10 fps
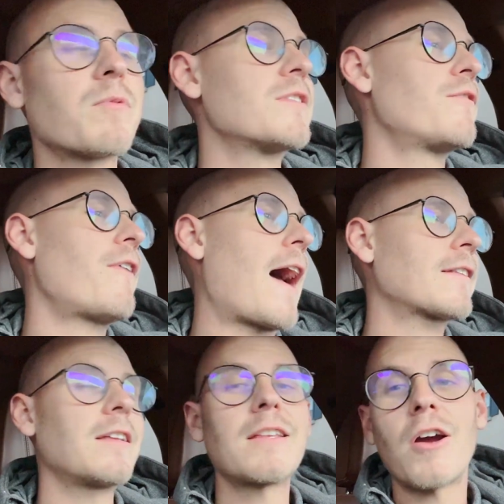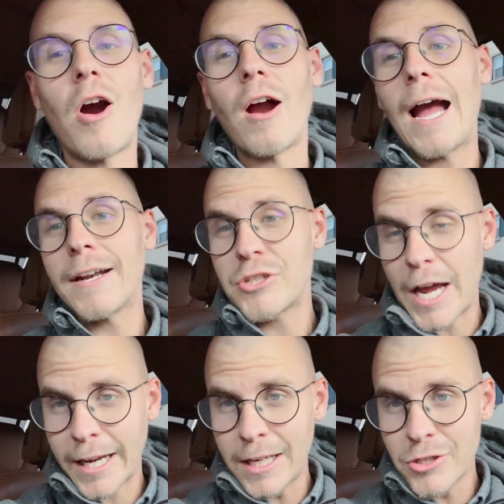was the fact that the car had a
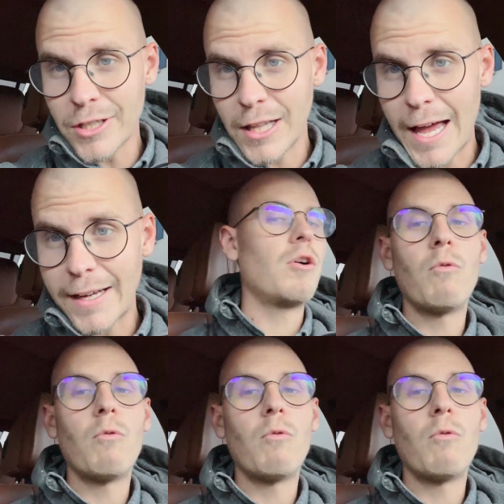check engine light.